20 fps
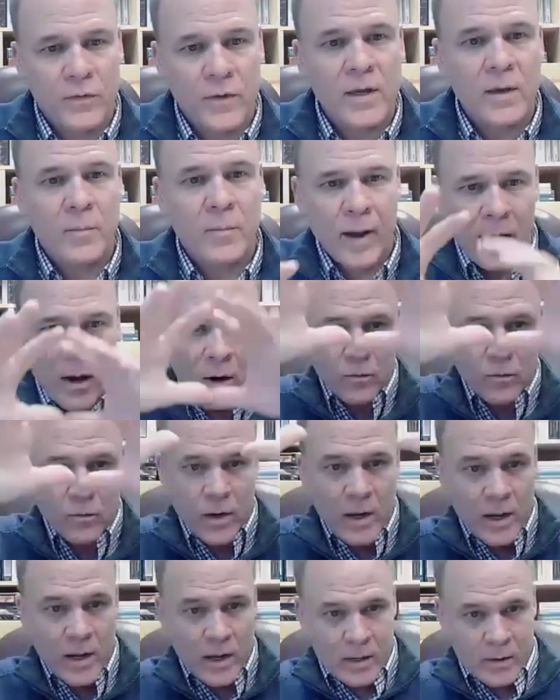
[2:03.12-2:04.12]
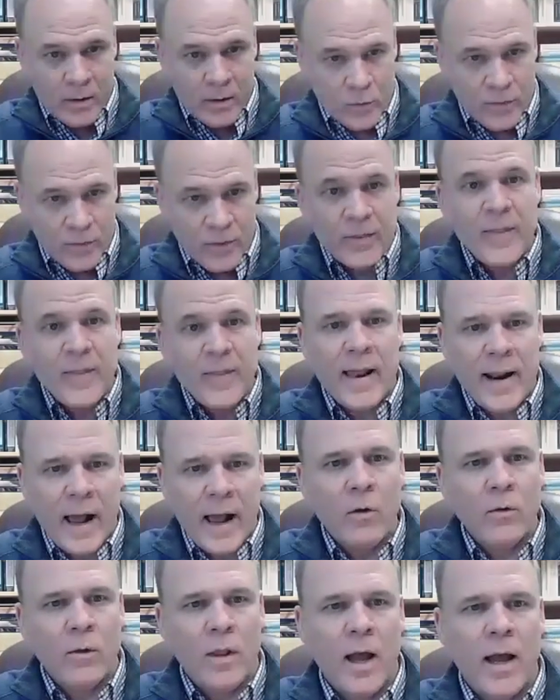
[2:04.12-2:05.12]
think about within that
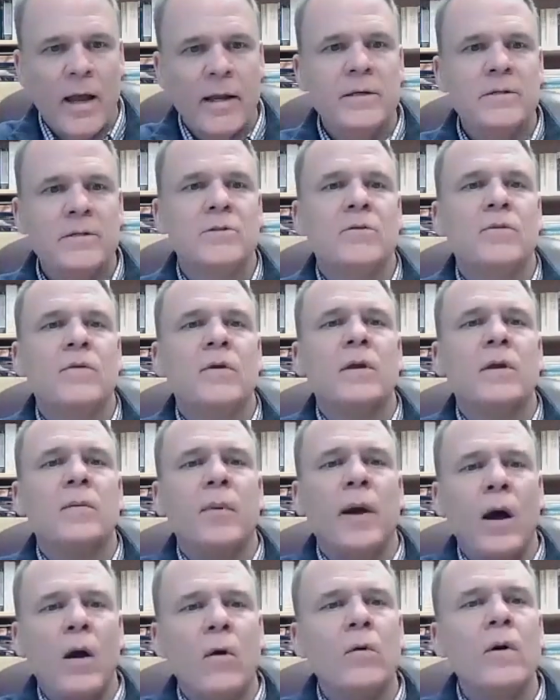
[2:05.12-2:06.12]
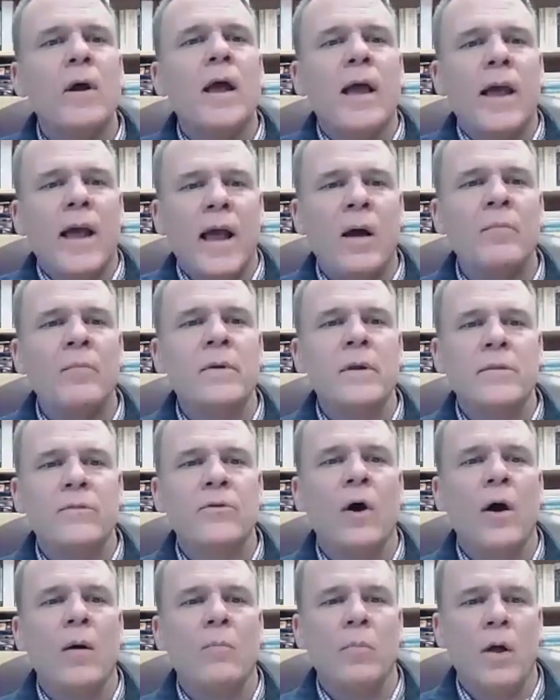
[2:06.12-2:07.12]
outline is to think about how many
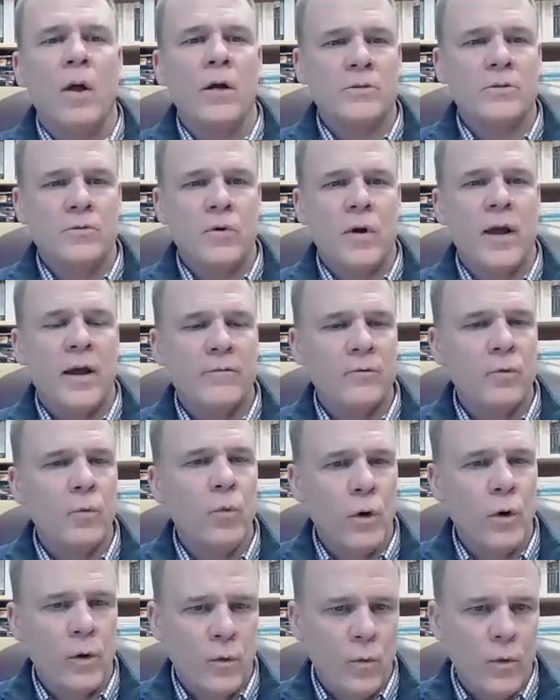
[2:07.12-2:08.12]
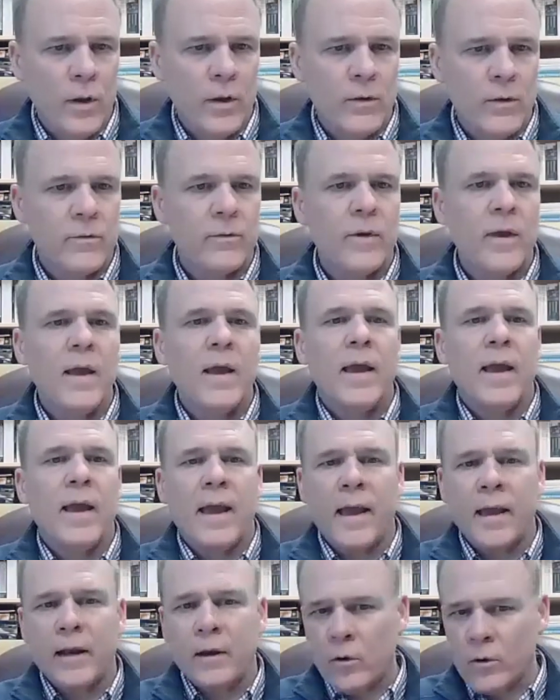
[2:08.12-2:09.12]
thought blocks do I have to work with?
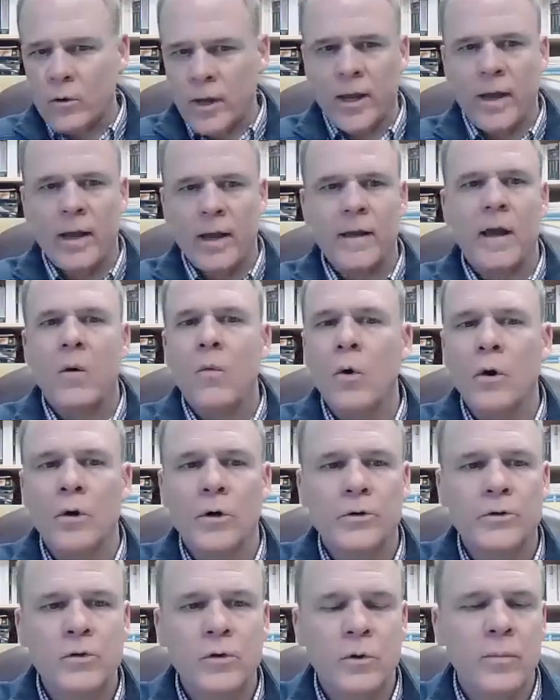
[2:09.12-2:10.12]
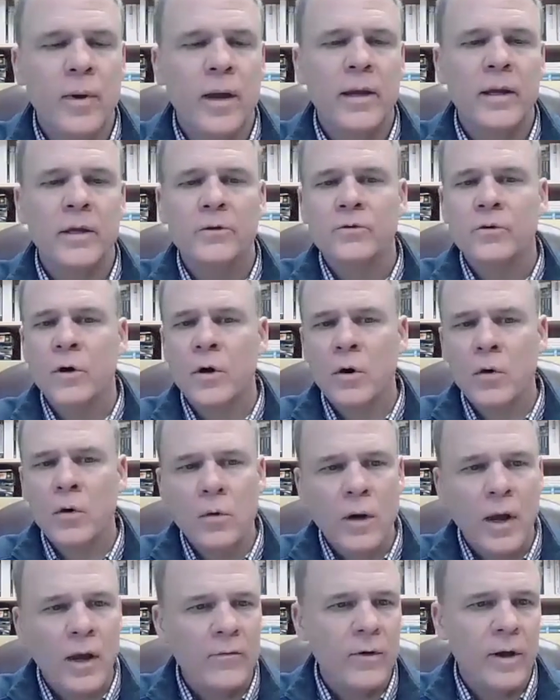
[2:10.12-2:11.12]
And okay, I got 1 or 2 in my
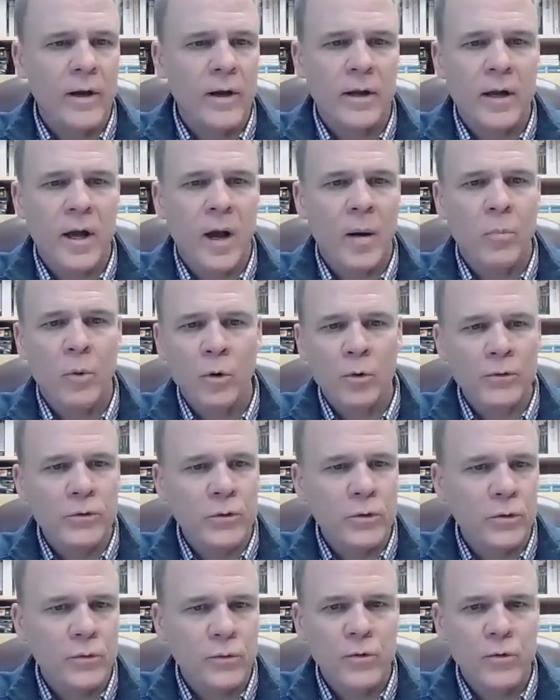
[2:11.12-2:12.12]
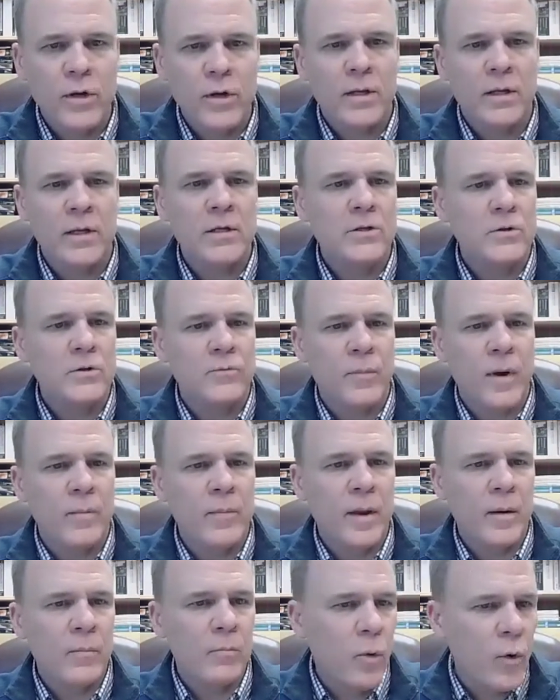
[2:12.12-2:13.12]
intro. I've got a couple, 2 or 3 in each of my
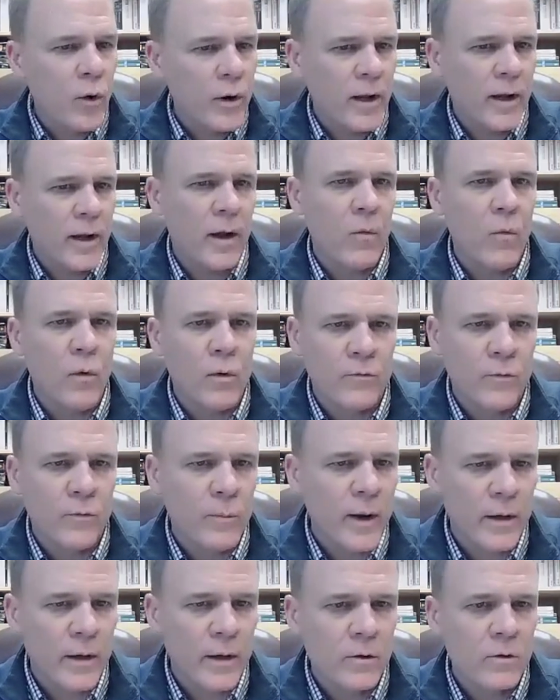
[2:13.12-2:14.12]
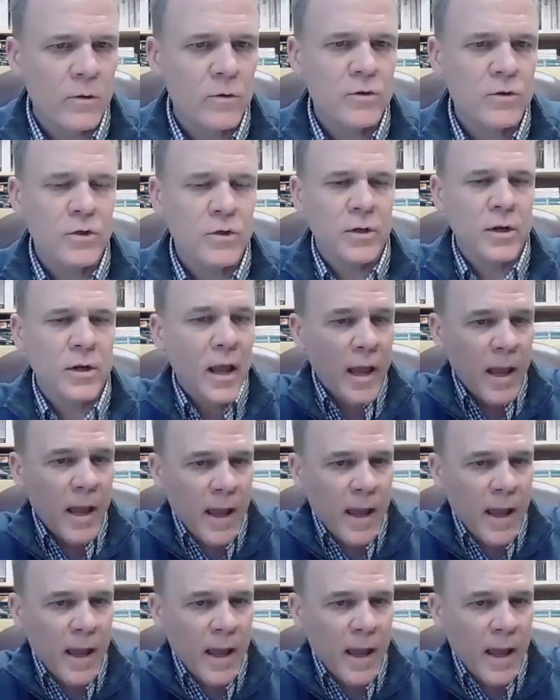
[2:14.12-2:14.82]
main point. I got 1 for my conclusion.